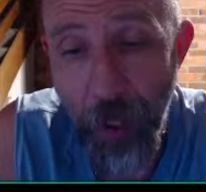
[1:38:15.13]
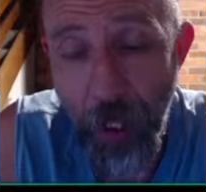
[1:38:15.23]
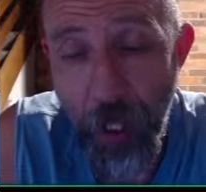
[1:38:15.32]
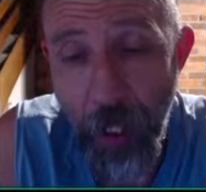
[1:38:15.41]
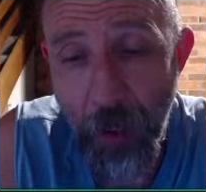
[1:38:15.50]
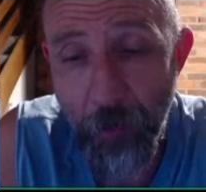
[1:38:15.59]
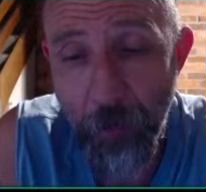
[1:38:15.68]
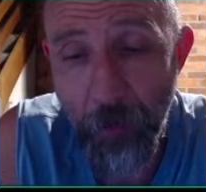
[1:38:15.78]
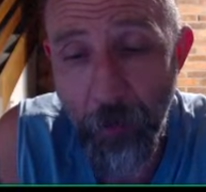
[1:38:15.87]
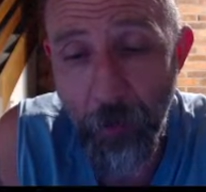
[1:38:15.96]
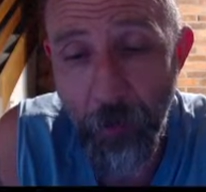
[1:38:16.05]
Um,
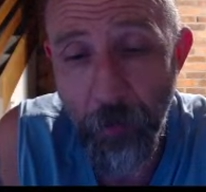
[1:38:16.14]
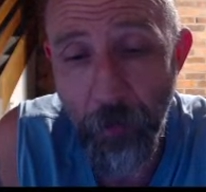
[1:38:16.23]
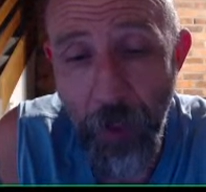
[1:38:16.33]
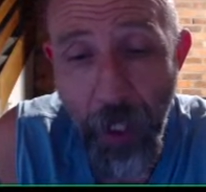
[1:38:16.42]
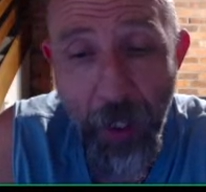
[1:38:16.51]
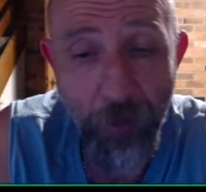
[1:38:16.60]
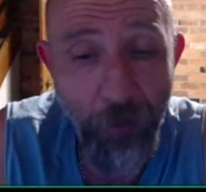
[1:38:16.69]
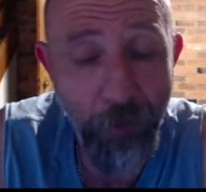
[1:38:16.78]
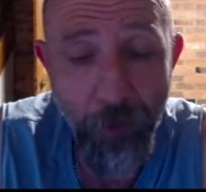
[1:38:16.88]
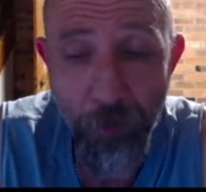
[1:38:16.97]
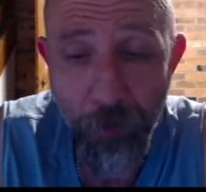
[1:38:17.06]
yeah.
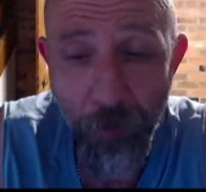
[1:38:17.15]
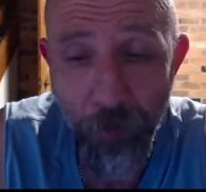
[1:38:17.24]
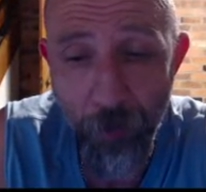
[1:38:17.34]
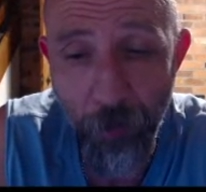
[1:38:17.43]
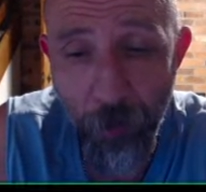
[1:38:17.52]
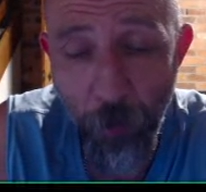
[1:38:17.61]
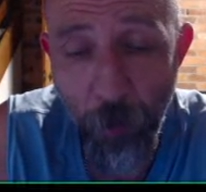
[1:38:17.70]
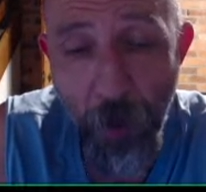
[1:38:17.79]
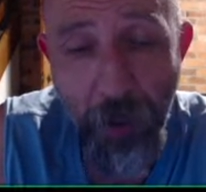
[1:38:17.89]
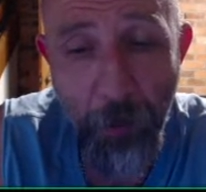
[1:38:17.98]
What's your